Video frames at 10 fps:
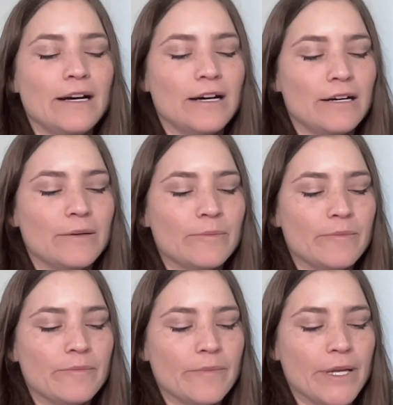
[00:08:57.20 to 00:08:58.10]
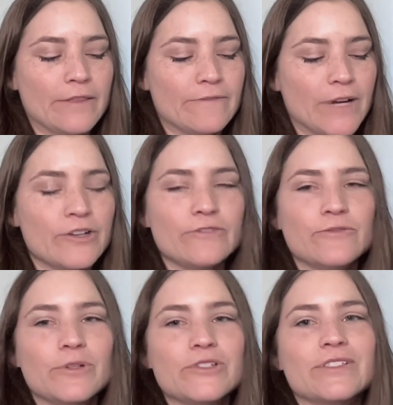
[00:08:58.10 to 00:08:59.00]
Um, and the value of
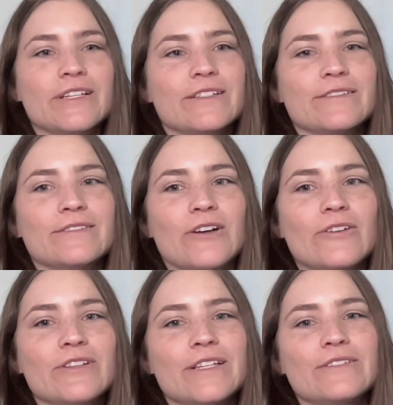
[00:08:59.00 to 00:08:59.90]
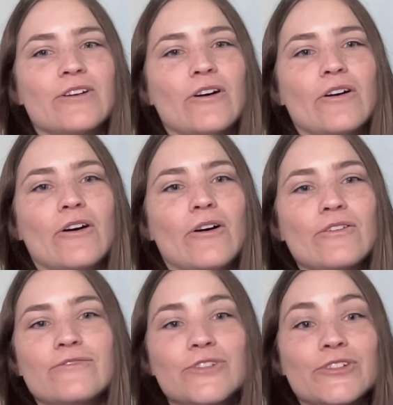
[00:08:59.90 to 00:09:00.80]
Forge is that it consolidates
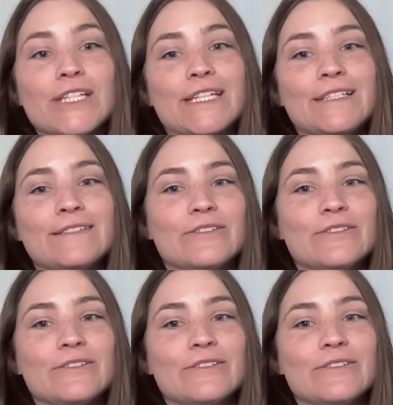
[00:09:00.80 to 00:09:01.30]
all of your needs